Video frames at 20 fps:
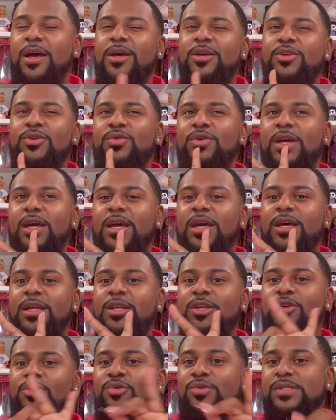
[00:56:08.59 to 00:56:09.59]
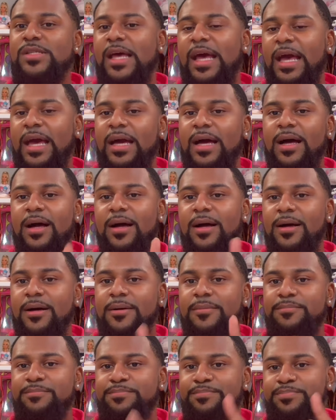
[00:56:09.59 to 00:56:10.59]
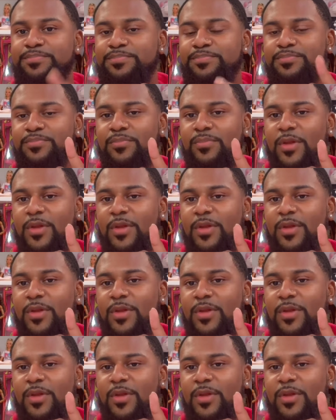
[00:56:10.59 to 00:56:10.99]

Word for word: You can use a, um,